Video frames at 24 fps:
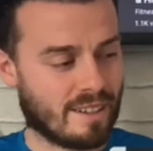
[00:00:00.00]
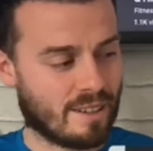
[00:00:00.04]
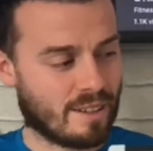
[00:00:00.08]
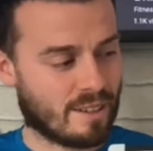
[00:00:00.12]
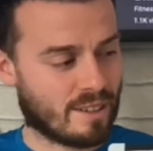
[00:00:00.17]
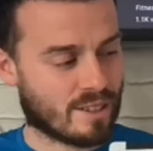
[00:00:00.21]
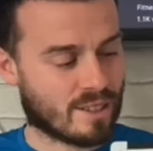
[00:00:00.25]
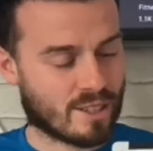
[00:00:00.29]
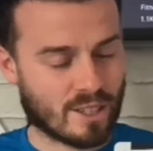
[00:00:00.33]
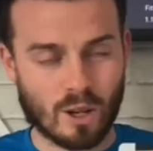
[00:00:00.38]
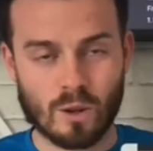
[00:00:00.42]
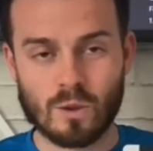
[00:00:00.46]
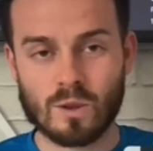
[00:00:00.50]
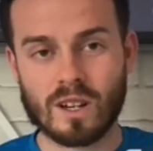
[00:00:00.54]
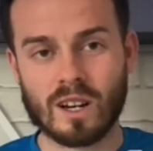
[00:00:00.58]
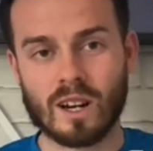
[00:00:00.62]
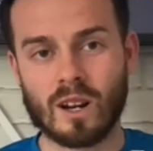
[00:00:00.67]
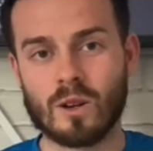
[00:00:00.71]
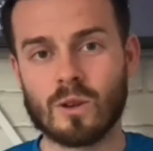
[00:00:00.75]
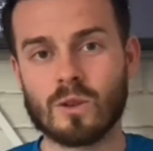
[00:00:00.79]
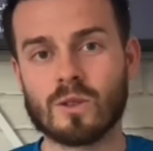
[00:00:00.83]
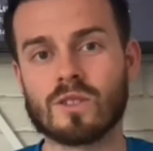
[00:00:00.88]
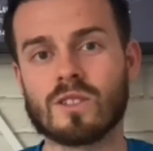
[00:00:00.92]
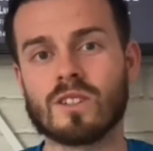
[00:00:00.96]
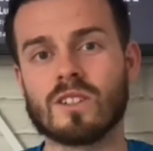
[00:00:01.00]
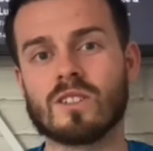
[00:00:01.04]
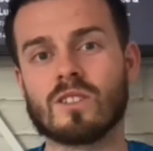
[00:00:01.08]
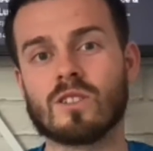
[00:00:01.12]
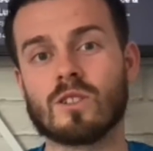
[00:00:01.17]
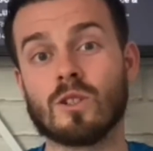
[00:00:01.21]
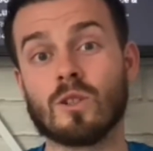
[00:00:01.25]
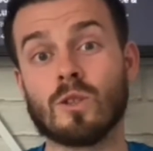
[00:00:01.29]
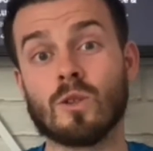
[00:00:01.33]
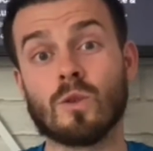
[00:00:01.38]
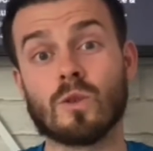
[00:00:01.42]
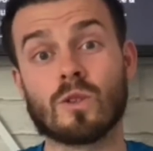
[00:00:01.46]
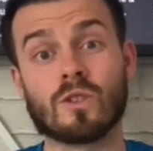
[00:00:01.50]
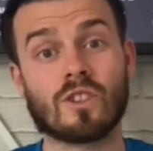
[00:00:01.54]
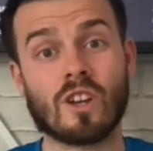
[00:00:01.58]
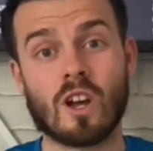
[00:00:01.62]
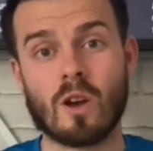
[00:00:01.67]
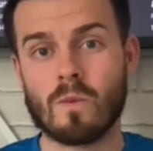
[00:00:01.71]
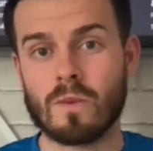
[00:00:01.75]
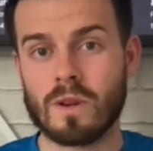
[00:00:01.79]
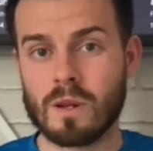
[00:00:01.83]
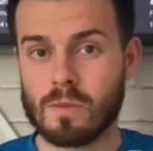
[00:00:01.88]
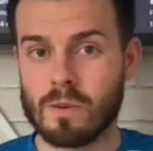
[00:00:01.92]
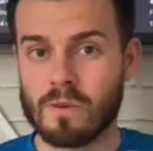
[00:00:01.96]
so close to so
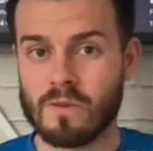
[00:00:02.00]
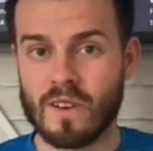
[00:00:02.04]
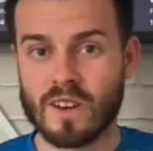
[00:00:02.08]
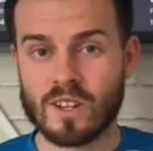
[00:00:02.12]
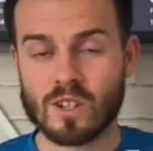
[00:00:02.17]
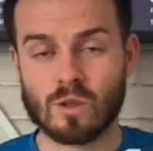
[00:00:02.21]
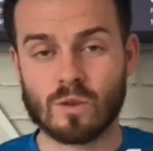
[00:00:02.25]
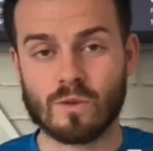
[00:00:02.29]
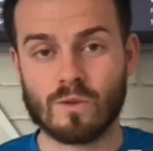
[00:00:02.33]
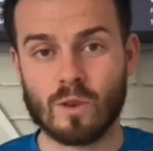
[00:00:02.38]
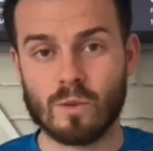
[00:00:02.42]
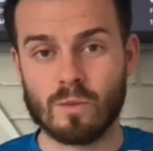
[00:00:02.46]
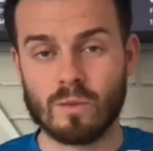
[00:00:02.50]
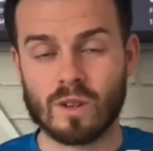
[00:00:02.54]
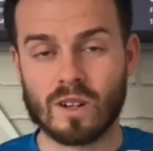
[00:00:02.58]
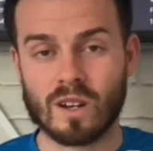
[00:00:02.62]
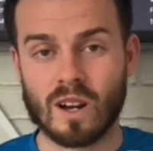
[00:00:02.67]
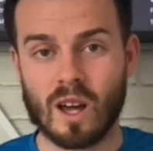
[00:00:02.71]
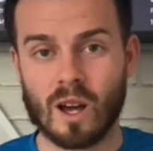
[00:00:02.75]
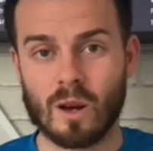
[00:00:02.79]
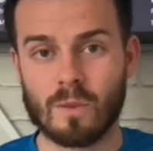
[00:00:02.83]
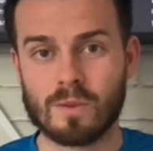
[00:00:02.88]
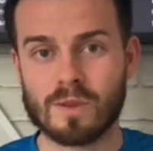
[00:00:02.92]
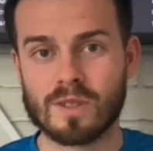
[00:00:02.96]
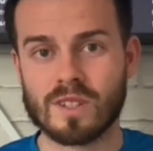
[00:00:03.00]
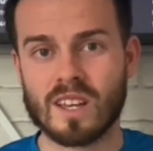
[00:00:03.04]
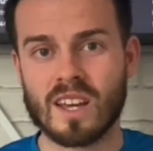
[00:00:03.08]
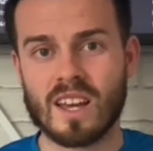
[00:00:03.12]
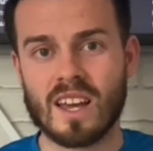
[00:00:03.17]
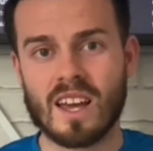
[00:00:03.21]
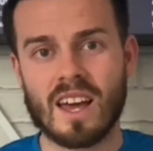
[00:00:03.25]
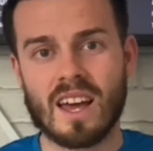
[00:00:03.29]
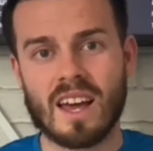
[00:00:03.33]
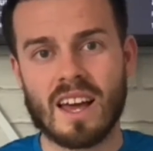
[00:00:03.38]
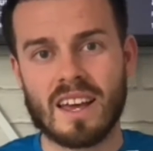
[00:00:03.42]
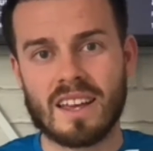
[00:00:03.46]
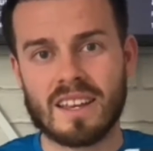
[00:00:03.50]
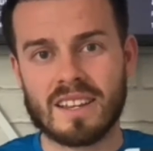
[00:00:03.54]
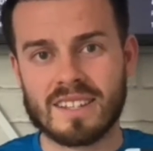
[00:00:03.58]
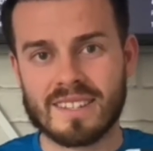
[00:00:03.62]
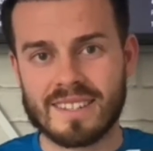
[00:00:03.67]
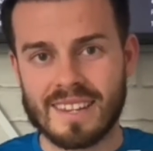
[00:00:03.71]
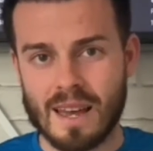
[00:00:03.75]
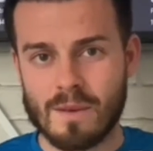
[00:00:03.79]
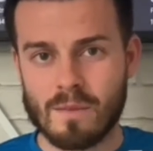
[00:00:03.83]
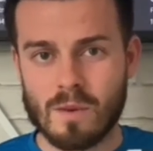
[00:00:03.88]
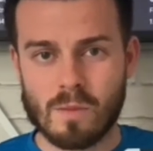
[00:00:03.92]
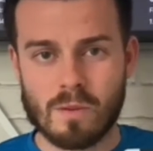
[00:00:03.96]
many professional football clubs,
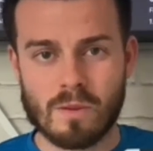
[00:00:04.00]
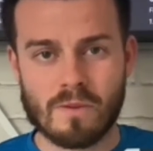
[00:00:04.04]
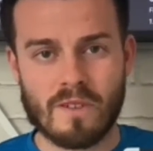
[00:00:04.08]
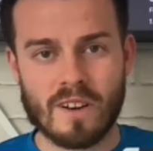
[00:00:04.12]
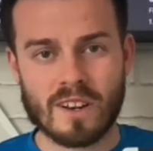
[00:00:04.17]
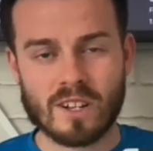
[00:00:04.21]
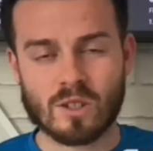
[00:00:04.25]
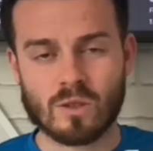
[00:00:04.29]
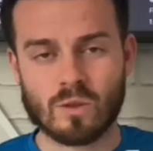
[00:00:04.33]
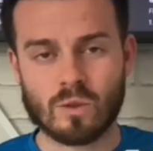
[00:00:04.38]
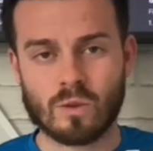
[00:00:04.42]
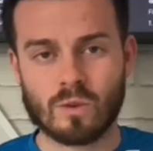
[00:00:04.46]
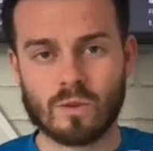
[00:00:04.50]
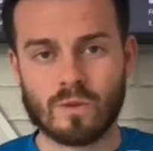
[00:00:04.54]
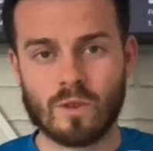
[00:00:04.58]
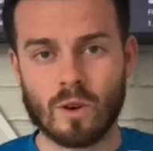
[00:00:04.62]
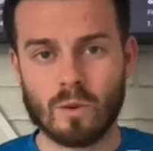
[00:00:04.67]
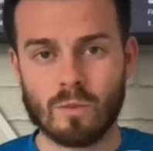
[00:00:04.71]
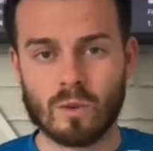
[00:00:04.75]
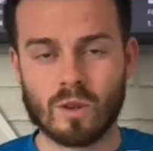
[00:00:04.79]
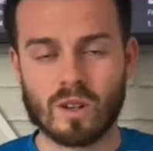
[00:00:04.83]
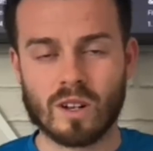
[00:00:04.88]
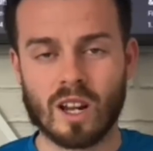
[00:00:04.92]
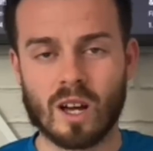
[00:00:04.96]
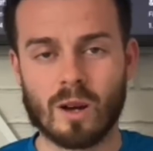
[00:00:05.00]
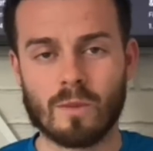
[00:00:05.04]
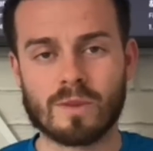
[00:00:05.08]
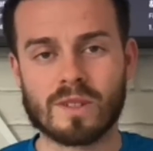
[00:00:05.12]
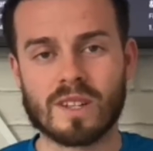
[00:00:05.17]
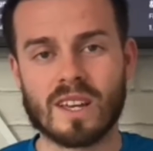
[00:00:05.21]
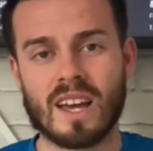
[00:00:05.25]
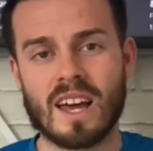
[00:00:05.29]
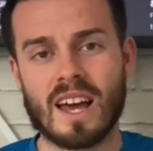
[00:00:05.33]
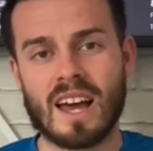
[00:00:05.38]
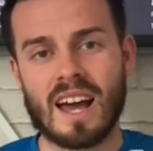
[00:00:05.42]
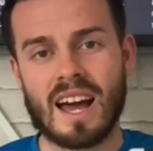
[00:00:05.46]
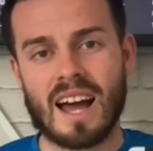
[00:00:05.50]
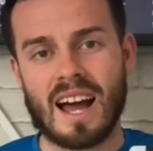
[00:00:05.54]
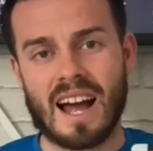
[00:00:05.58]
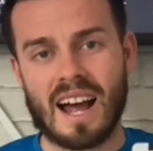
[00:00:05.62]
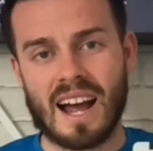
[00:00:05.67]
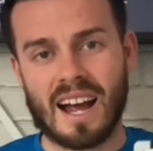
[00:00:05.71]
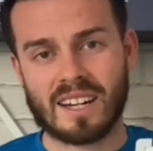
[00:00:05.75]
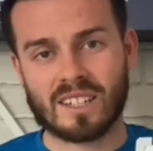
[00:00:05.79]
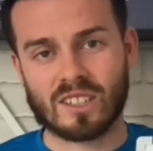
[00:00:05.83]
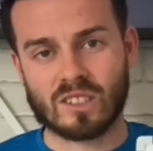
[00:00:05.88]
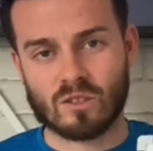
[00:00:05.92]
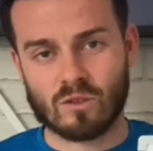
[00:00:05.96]
semi-professional football clubs,
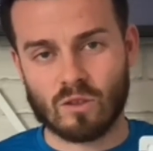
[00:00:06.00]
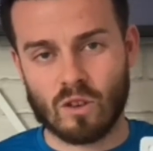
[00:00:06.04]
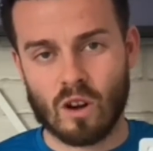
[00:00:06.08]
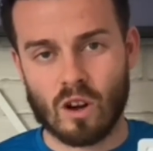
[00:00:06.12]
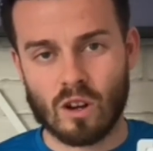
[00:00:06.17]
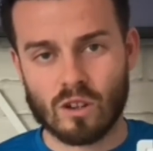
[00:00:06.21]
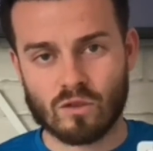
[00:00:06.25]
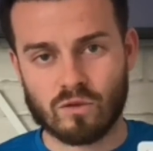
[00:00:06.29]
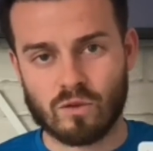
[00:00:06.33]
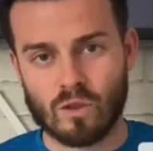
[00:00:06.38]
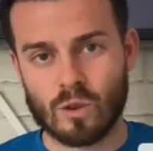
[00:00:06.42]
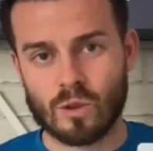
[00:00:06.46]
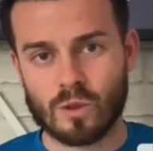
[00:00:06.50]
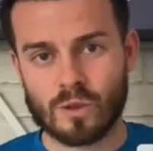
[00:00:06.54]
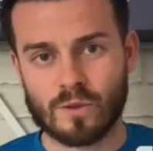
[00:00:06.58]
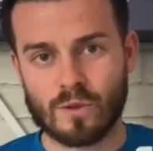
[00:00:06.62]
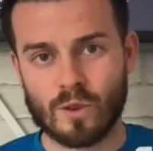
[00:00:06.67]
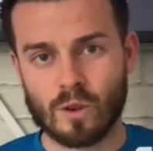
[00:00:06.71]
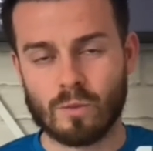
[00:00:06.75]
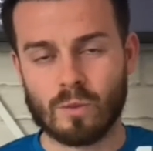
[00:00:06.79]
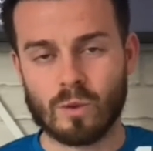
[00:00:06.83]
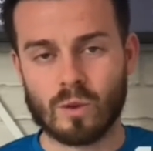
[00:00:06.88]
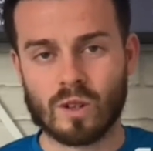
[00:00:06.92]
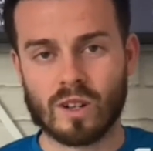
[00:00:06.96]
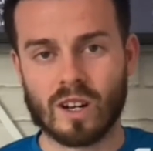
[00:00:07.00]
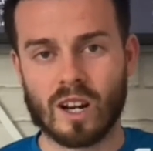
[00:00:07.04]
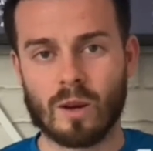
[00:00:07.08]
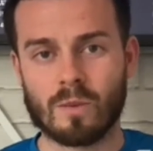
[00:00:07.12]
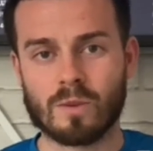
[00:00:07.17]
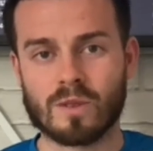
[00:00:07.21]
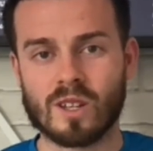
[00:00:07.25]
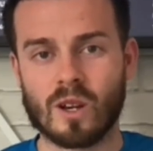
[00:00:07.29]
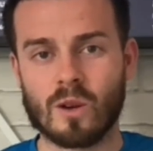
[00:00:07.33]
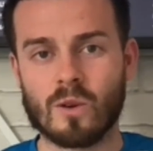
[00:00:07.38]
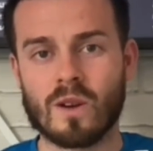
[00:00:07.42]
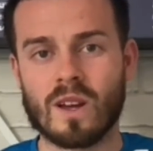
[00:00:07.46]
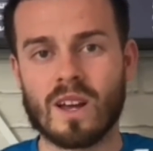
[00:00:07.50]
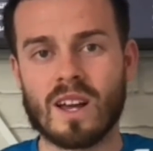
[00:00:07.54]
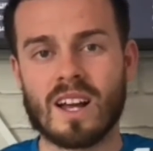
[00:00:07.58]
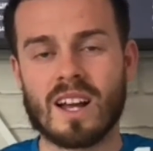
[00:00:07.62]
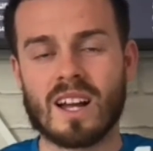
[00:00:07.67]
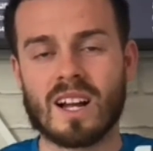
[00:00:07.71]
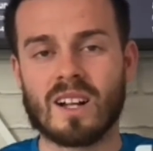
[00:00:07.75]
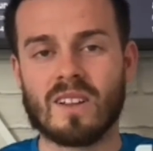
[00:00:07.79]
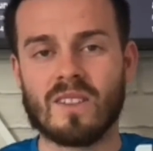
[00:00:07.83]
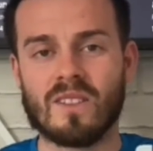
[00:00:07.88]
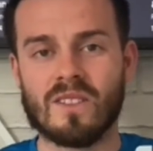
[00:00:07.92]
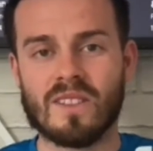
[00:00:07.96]
and grassroots football clubs. So
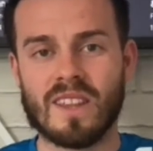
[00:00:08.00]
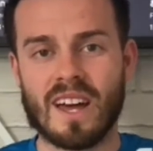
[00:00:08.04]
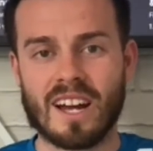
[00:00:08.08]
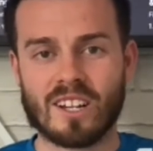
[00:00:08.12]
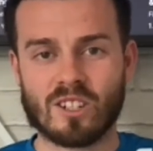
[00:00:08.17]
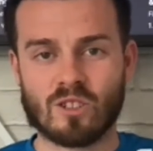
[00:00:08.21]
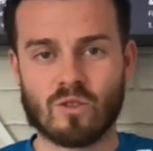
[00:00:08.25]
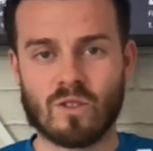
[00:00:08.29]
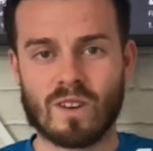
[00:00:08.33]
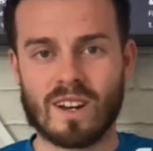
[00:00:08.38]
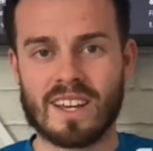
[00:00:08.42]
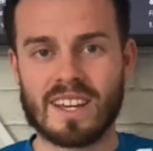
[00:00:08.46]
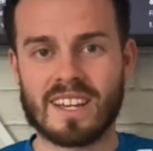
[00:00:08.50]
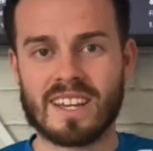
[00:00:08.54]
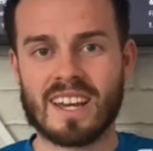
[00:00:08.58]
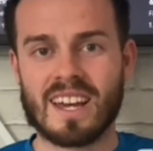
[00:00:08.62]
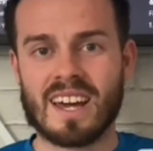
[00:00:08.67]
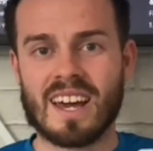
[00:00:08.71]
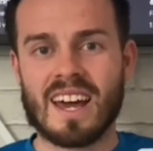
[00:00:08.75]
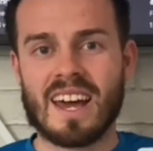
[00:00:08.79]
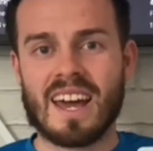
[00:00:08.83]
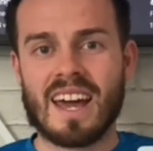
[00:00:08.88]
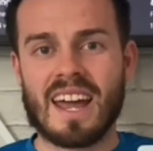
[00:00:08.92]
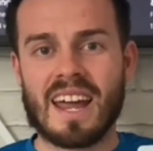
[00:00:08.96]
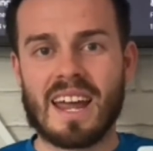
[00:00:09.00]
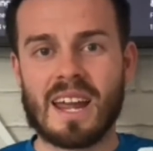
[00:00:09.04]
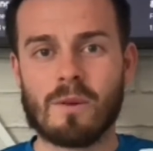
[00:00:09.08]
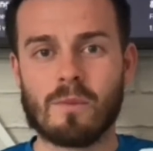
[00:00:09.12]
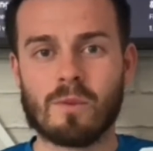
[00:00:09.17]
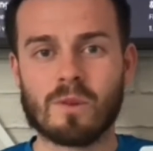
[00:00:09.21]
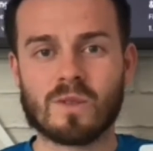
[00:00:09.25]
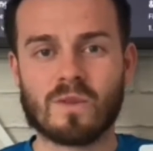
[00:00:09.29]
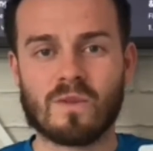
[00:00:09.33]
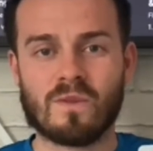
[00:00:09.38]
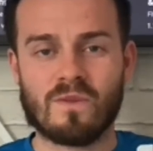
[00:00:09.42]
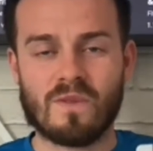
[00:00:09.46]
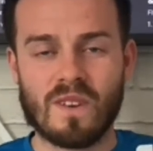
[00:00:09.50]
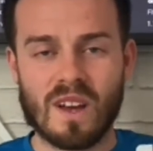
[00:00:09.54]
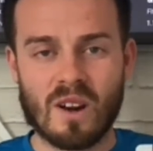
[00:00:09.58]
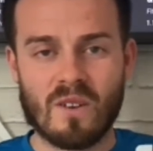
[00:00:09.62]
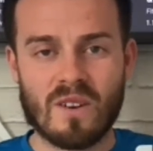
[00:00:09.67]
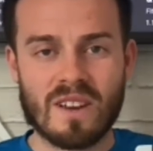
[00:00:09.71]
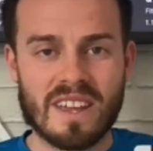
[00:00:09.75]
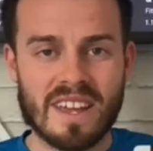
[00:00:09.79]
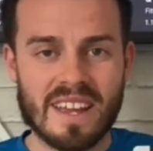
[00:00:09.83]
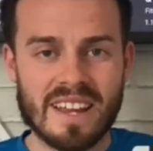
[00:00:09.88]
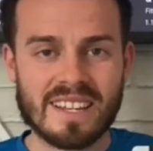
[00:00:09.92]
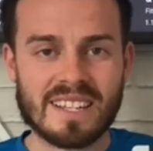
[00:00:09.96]
naturally, it was
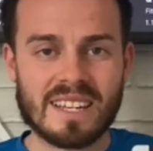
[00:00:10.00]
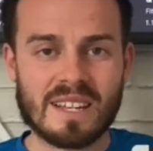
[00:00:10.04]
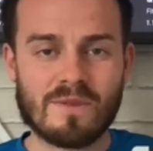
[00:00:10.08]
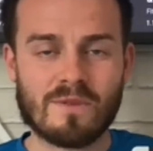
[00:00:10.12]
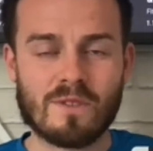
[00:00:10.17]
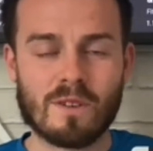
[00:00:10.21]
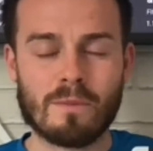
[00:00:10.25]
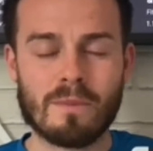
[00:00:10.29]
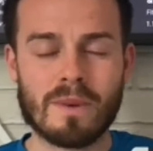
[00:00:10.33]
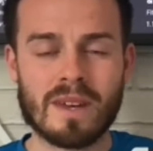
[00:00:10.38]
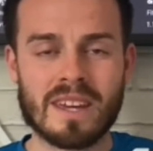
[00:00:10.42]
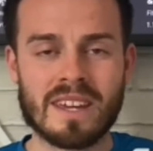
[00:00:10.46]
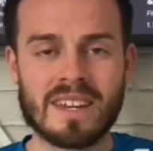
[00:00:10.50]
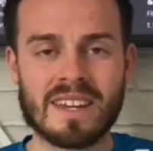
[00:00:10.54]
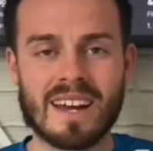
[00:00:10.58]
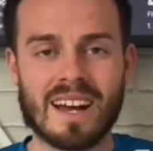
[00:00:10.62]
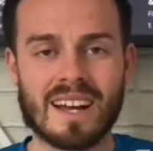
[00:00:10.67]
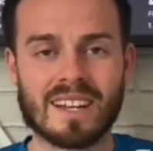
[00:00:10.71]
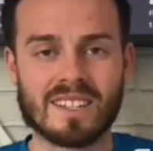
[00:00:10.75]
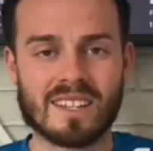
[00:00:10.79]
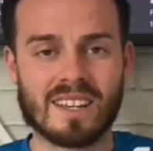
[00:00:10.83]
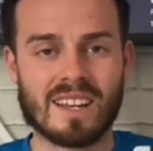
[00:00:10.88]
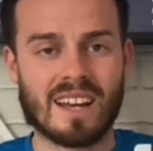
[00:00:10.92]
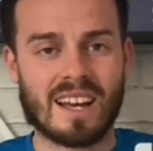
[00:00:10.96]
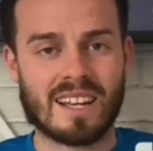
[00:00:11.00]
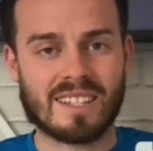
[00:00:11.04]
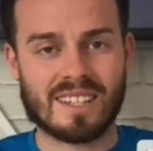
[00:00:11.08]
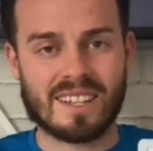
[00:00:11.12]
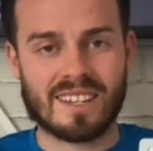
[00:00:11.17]
very easy for me as a